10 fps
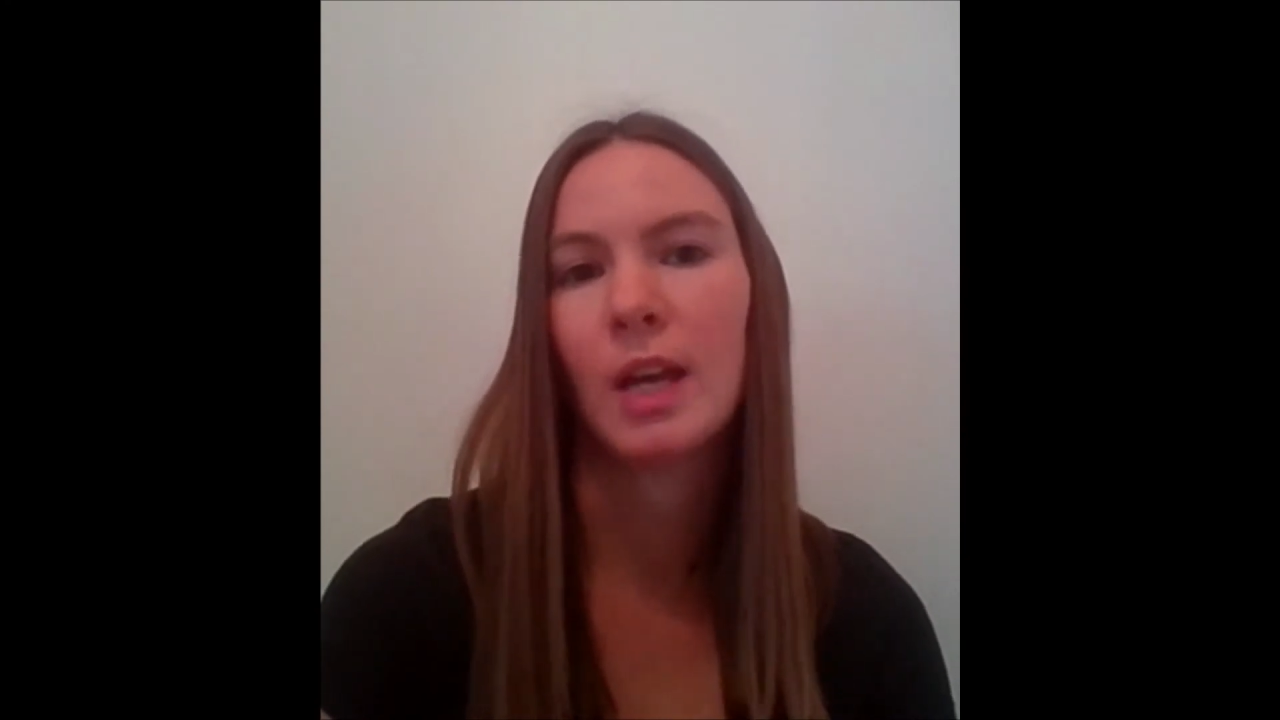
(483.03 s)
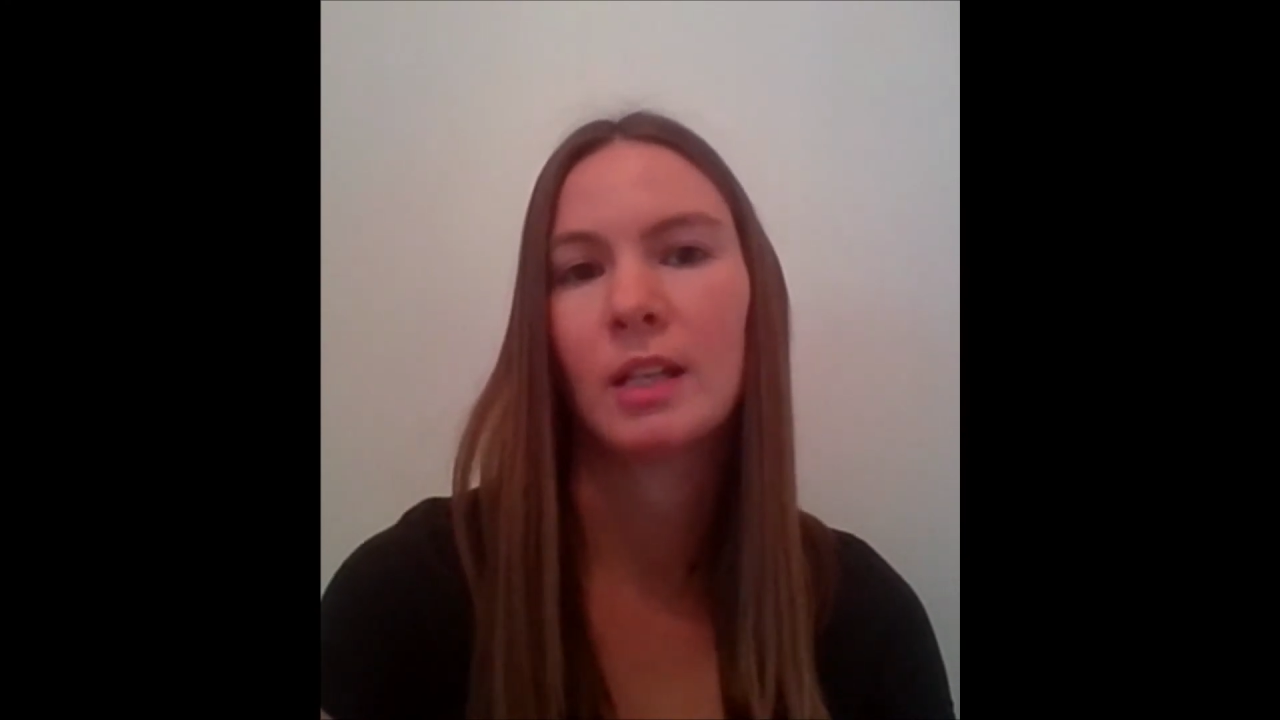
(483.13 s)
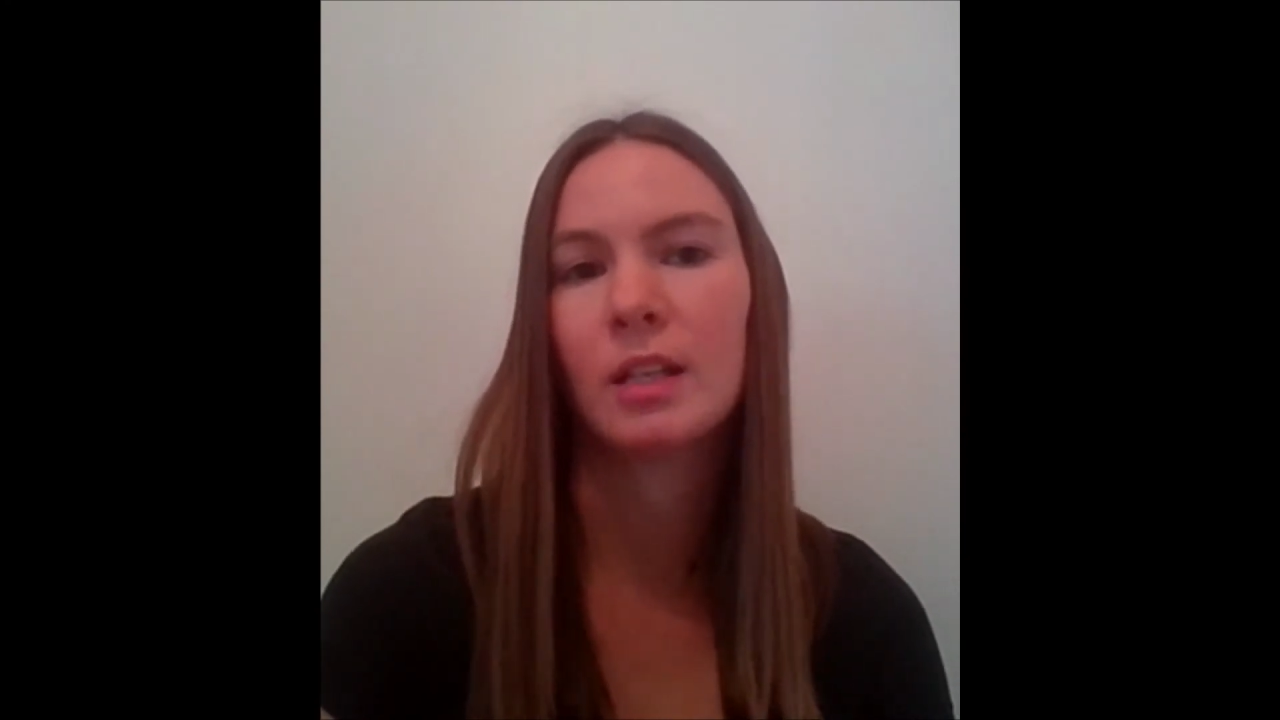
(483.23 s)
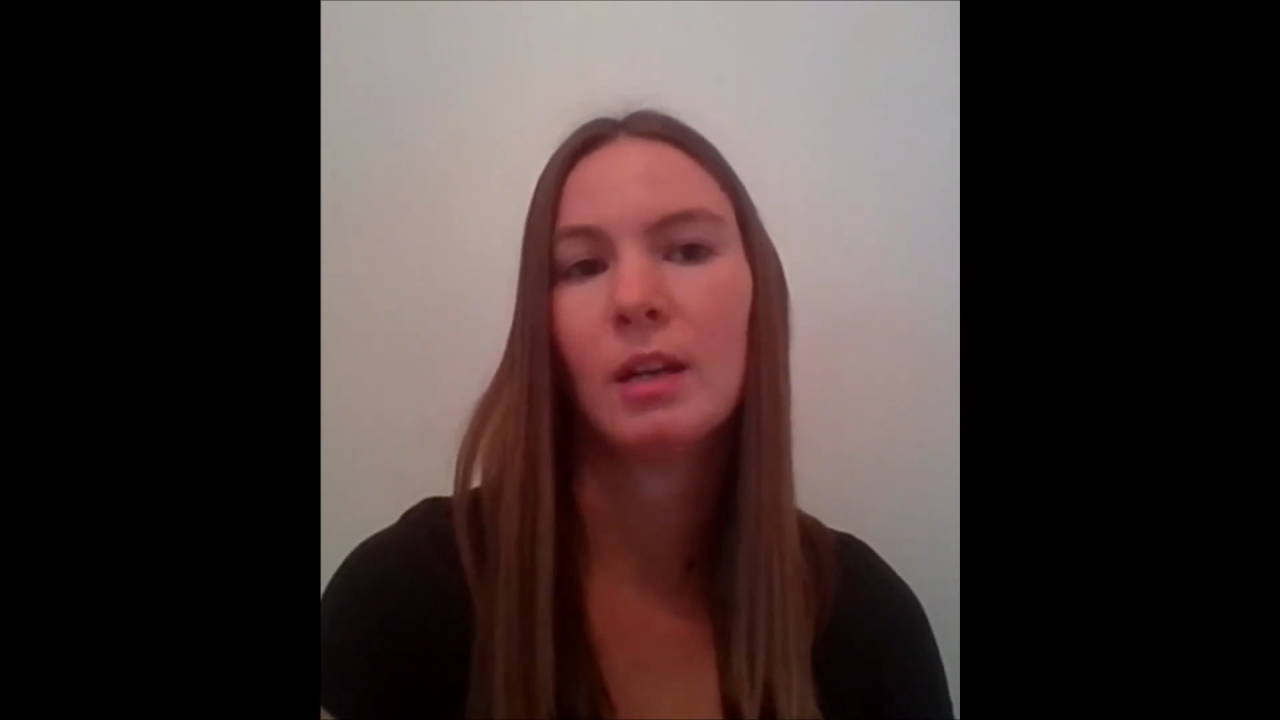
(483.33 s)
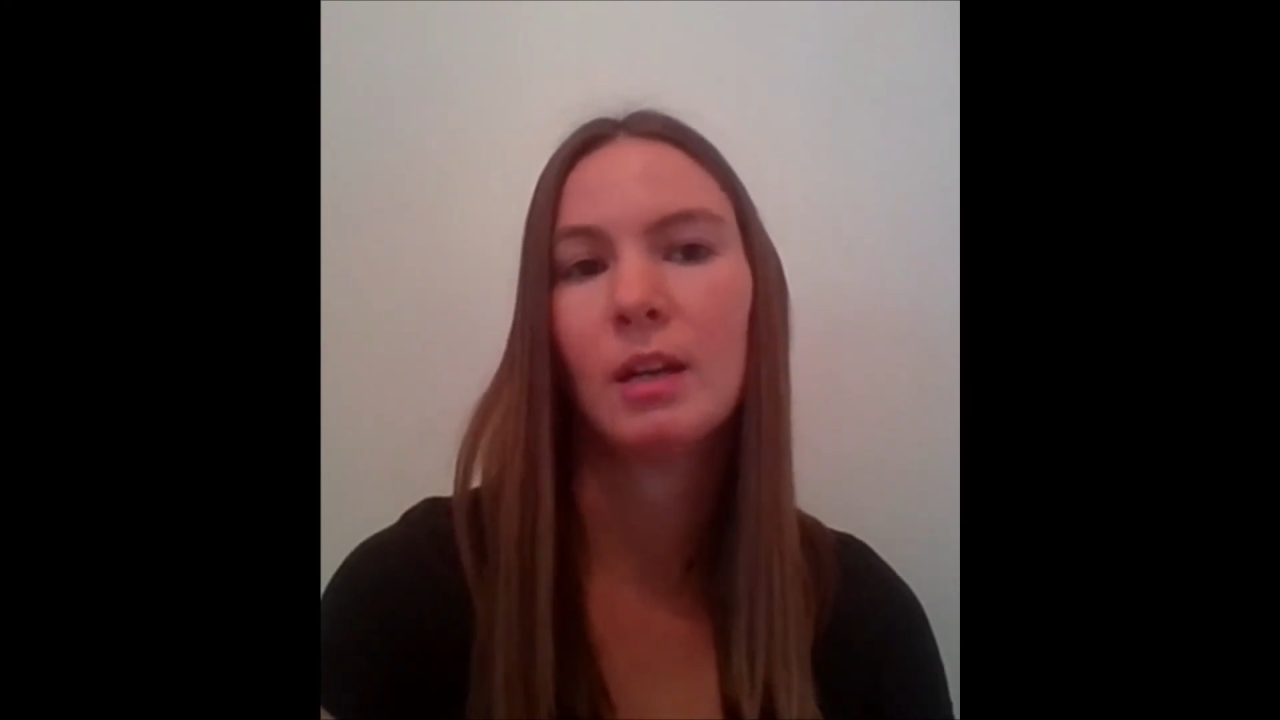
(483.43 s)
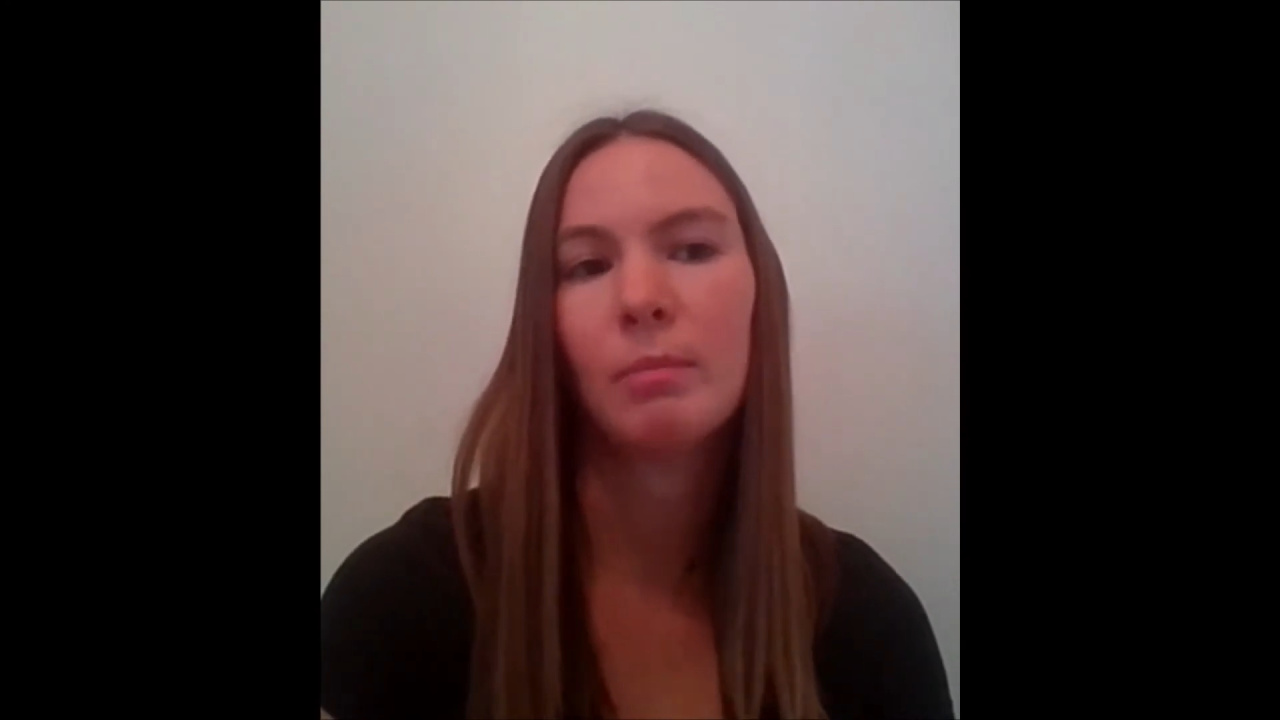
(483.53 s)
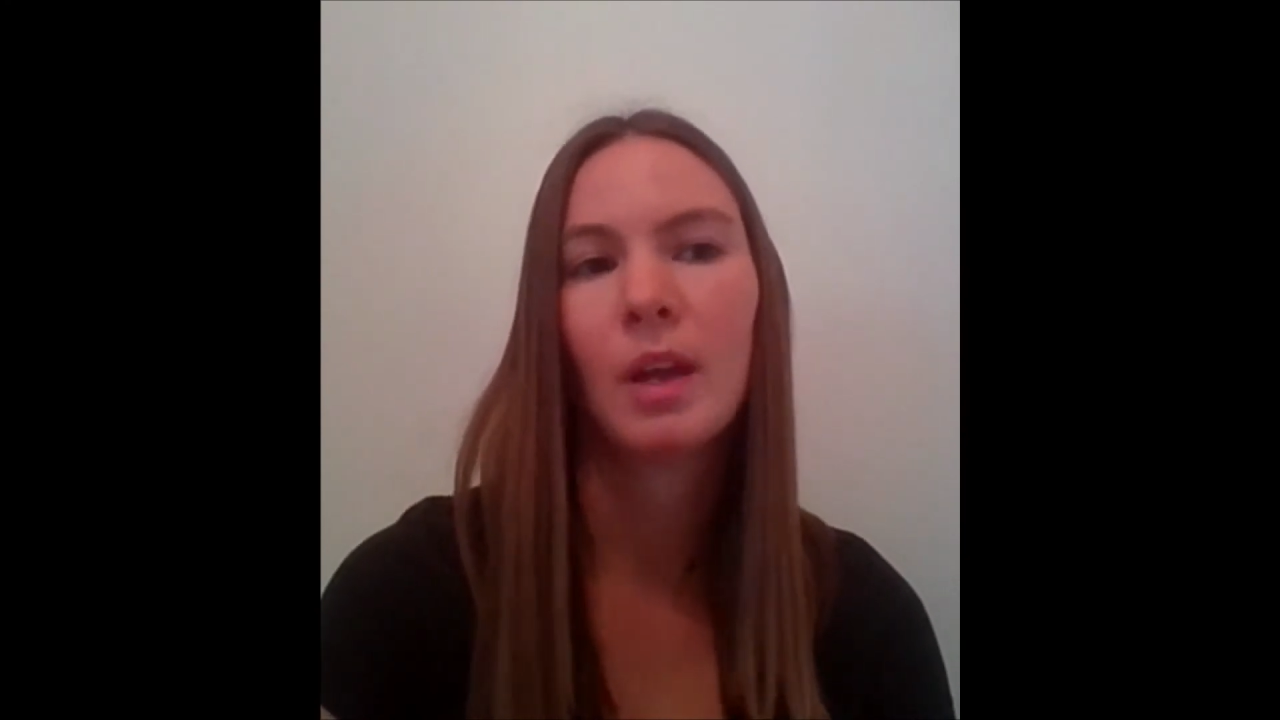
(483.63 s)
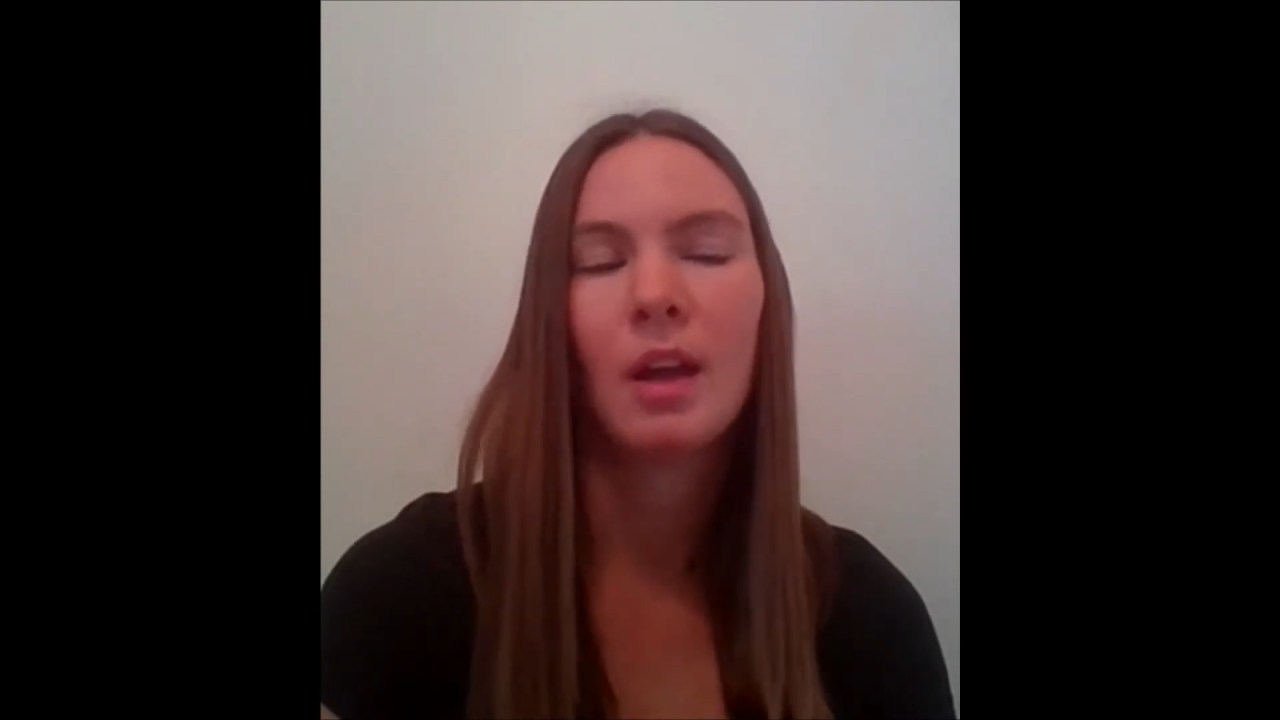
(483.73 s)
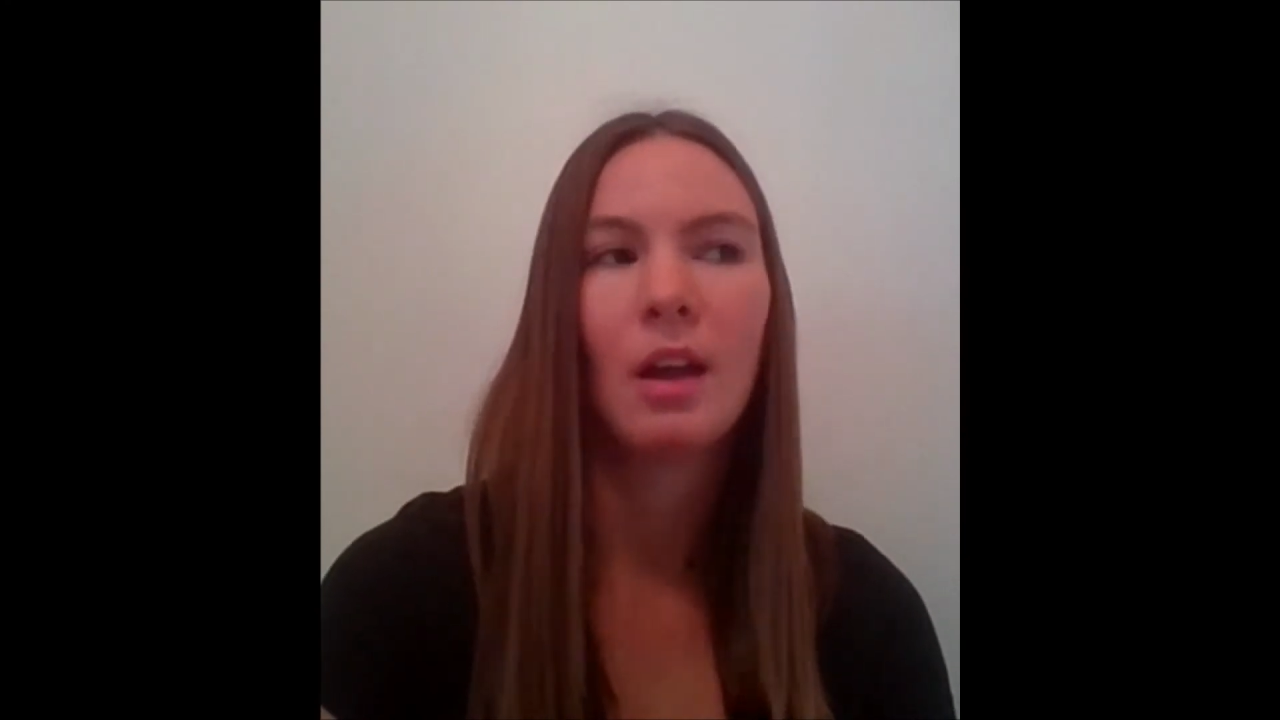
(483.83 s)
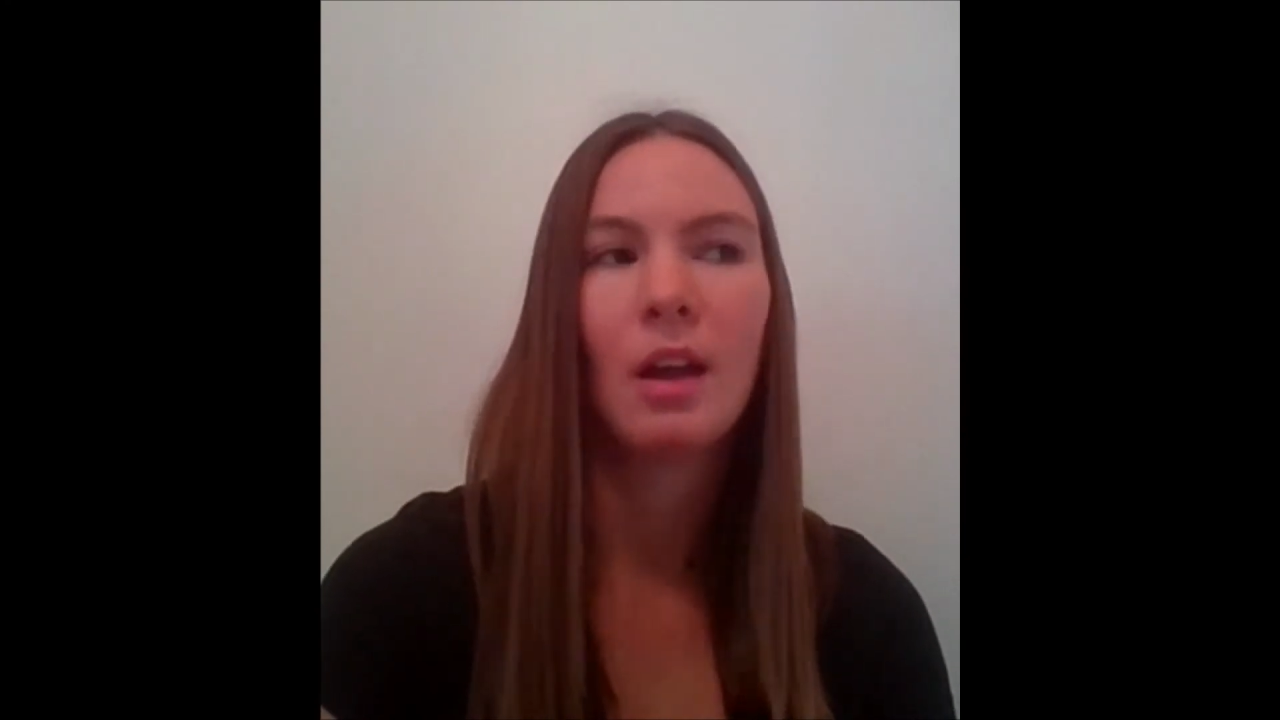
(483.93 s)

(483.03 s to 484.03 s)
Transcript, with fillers: to end up.